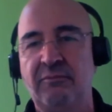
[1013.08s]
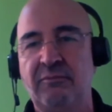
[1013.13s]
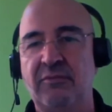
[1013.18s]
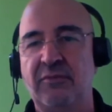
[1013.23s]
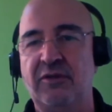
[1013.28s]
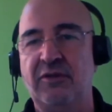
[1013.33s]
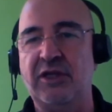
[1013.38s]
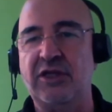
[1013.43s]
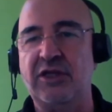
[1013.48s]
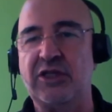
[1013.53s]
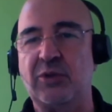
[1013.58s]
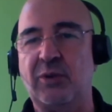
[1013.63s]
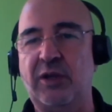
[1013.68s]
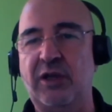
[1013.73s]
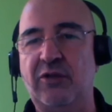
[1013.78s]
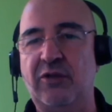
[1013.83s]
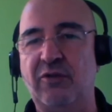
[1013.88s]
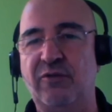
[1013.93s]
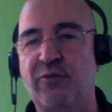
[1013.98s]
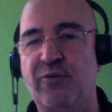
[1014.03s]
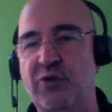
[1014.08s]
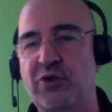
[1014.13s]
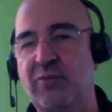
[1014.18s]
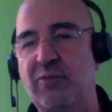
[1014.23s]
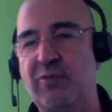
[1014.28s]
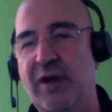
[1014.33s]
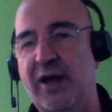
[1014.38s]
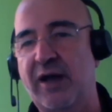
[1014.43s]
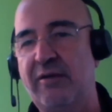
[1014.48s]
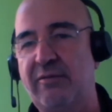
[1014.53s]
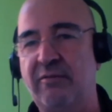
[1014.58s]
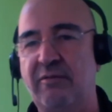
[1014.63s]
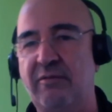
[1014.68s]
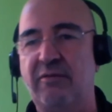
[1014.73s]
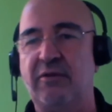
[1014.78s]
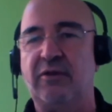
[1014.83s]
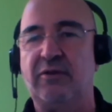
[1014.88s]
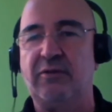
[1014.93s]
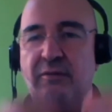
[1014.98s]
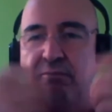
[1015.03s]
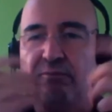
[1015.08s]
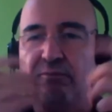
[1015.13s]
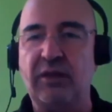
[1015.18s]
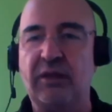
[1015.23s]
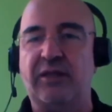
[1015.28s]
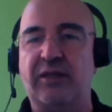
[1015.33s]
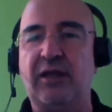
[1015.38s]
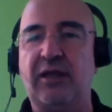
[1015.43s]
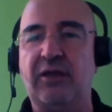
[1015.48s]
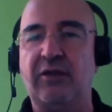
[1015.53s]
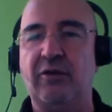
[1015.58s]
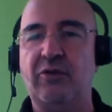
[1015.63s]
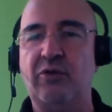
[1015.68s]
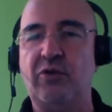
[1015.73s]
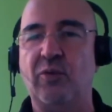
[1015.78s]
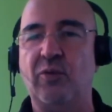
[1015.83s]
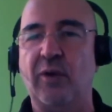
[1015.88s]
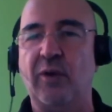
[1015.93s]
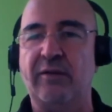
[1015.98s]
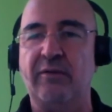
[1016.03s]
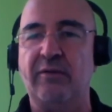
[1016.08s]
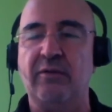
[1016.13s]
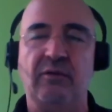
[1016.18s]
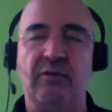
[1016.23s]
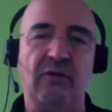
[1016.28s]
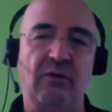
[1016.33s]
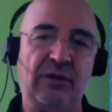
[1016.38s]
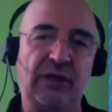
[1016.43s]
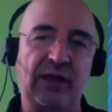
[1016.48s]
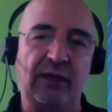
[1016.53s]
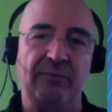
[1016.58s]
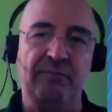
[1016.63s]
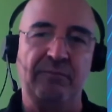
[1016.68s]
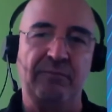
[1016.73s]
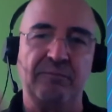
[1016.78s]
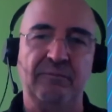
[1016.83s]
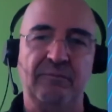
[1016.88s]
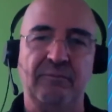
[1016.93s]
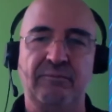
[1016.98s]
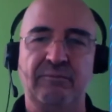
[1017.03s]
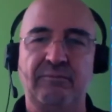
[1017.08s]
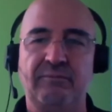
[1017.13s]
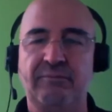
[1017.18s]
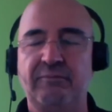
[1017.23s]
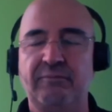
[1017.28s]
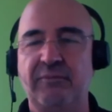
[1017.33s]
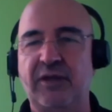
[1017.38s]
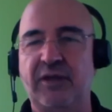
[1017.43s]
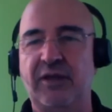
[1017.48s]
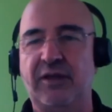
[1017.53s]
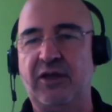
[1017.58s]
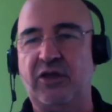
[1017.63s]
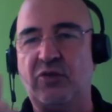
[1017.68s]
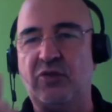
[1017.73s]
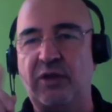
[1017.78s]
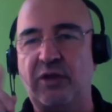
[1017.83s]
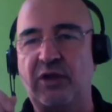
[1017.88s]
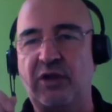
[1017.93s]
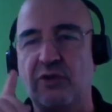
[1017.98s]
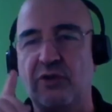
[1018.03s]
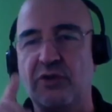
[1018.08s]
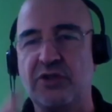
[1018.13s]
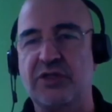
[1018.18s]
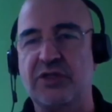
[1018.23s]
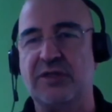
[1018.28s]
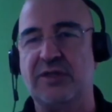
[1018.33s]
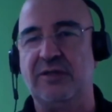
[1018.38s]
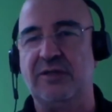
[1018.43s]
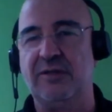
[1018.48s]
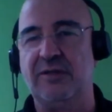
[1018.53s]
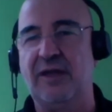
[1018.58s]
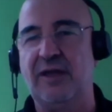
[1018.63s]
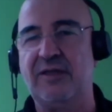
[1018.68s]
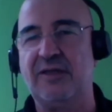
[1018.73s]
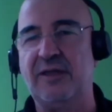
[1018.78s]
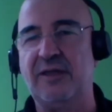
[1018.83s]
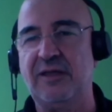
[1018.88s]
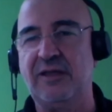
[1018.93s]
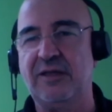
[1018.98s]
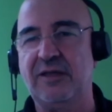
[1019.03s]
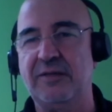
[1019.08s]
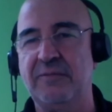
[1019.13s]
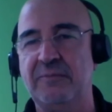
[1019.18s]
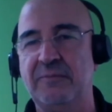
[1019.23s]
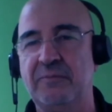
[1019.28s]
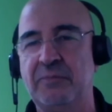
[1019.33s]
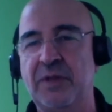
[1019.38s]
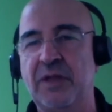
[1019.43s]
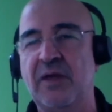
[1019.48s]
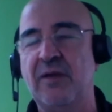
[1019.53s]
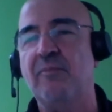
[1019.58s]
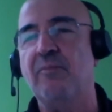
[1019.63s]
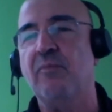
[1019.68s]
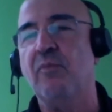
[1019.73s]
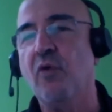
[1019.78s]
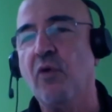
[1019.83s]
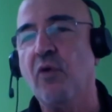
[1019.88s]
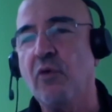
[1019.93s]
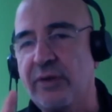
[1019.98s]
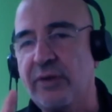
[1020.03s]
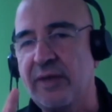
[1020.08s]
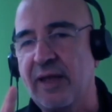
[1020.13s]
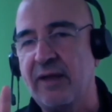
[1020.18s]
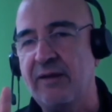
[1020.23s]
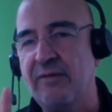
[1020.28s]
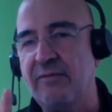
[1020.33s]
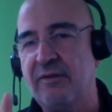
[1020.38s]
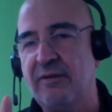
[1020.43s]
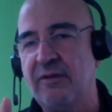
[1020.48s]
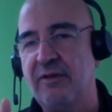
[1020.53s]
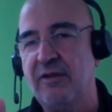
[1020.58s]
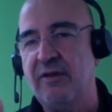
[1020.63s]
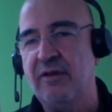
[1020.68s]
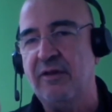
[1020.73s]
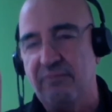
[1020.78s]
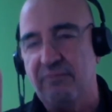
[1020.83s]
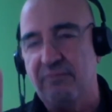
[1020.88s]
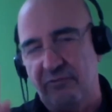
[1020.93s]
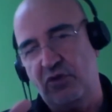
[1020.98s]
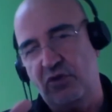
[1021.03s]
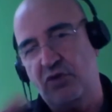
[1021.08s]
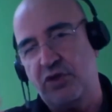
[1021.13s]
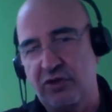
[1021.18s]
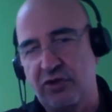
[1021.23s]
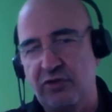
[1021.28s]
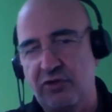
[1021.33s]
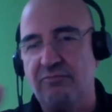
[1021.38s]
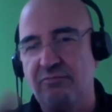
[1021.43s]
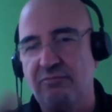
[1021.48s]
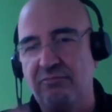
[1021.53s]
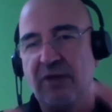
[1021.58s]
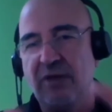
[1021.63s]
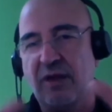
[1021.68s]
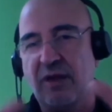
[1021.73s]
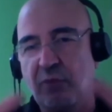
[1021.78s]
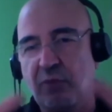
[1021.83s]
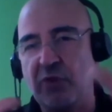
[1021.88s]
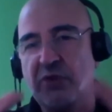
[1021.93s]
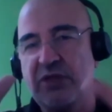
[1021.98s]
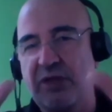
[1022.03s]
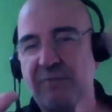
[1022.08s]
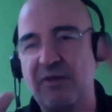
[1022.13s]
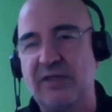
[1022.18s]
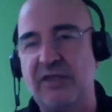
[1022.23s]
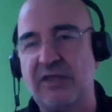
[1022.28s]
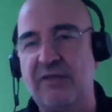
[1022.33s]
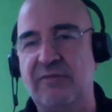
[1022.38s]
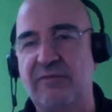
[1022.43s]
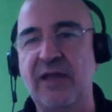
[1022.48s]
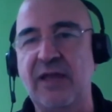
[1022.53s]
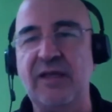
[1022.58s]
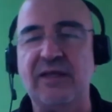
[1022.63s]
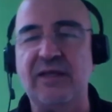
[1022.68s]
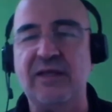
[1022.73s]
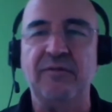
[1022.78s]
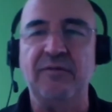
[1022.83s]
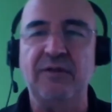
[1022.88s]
destroying the first one, building a new one. Okay, it will cost, I think, more than, this is approximative data,